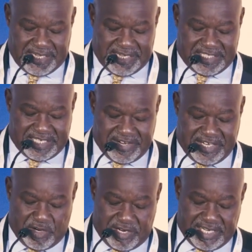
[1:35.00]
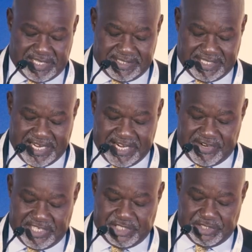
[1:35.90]
It is a great honor that I
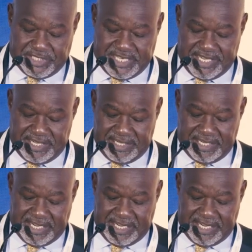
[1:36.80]
address you today